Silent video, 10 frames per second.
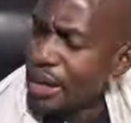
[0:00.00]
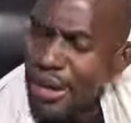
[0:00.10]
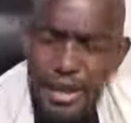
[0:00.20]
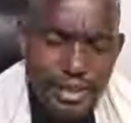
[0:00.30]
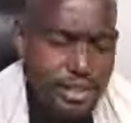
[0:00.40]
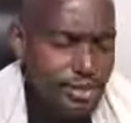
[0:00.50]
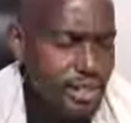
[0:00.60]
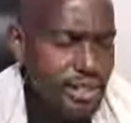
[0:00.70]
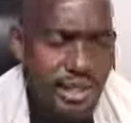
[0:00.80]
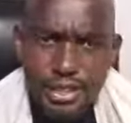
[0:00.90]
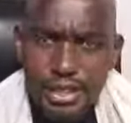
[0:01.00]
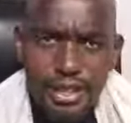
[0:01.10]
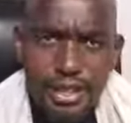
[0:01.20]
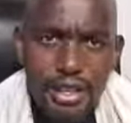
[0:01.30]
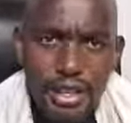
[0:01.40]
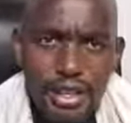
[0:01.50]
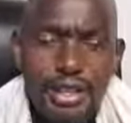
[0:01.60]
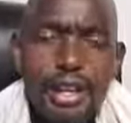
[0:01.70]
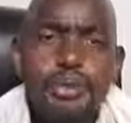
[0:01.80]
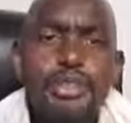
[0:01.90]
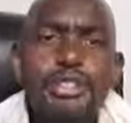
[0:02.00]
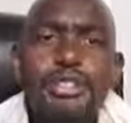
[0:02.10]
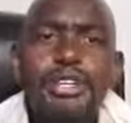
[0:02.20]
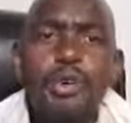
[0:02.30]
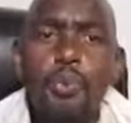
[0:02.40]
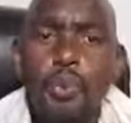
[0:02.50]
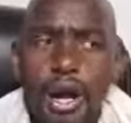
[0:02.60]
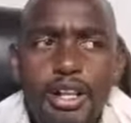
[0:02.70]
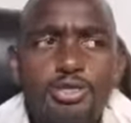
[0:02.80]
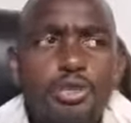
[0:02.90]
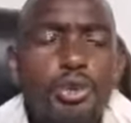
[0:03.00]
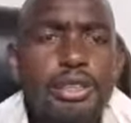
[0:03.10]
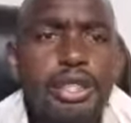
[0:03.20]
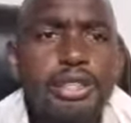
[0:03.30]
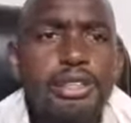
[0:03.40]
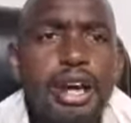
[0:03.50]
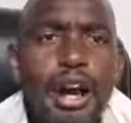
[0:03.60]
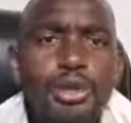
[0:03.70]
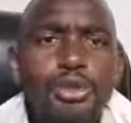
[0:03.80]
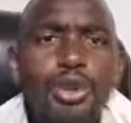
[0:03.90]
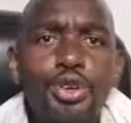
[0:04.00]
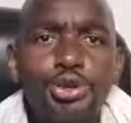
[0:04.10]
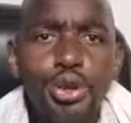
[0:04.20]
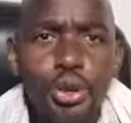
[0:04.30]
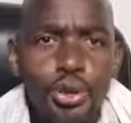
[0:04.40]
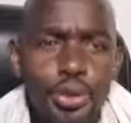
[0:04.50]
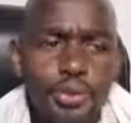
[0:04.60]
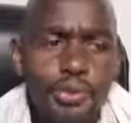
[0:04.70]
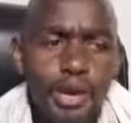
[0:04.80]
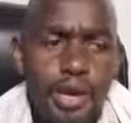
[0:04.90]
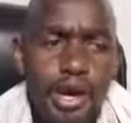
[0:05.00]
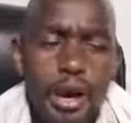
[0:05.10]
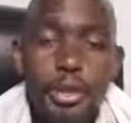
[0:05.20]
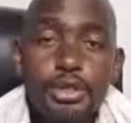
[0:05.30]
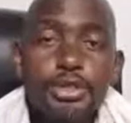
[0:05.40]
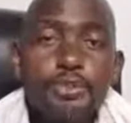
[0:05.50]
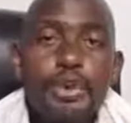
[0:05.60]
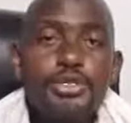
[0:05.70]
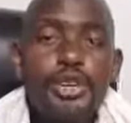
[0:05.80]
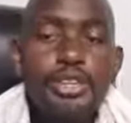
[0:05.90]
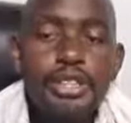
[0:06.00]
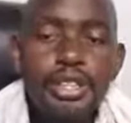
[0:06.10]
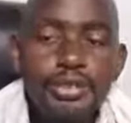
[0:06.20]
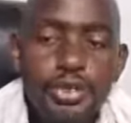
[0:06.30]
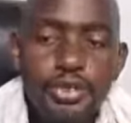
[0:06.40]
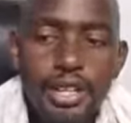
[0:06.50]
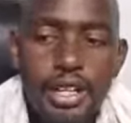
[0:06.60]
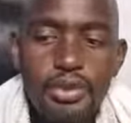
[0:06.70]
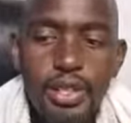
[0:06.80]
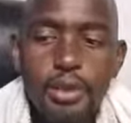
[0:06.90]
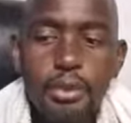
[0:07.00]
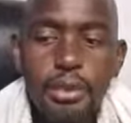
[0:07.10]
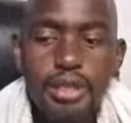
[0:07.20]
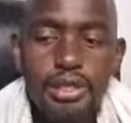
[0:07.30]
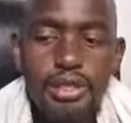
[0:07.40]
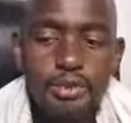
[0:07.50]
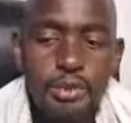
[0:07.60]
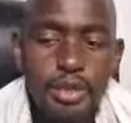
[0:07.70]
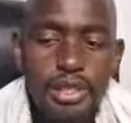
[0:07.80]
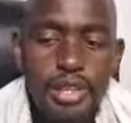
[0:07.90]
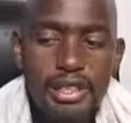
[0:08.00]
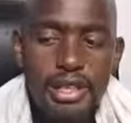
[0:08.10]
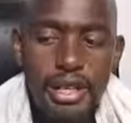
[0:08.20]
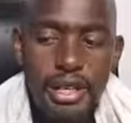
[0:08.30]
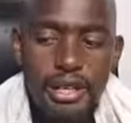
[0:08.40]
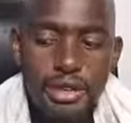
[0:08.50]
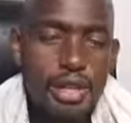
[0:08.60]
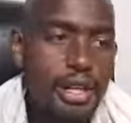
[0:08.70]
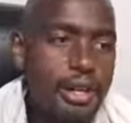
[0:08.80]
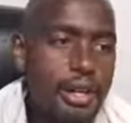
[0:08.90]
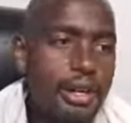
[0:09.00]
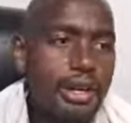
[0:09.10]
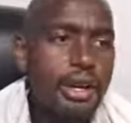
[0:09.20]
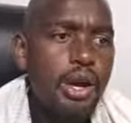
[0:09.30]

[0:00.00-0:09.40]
my eyes, verse 18, that I may see wonderful things out of your law. I want you to pray for yourself even as we commence this broadcast again together.